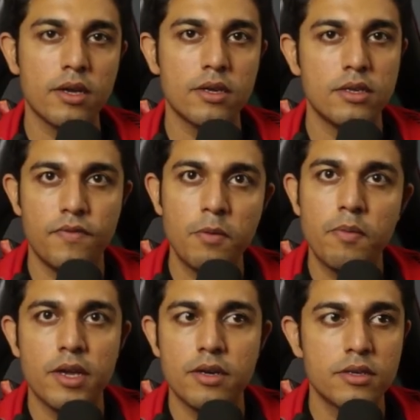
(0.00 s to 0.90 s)
different
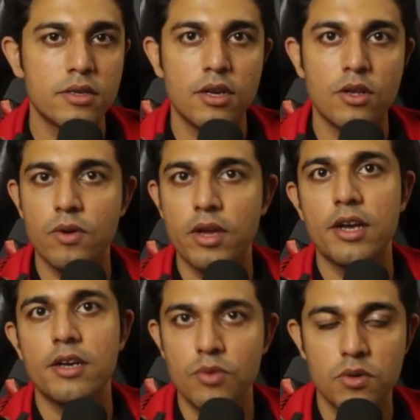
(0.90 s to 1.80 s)
players and get
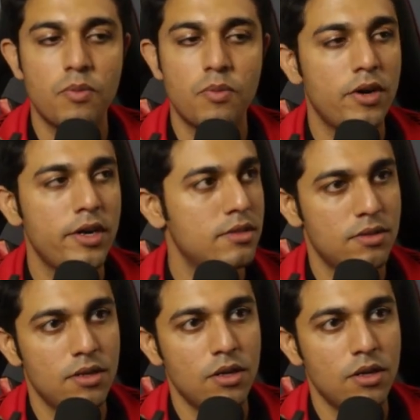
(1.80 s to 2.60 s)
more points.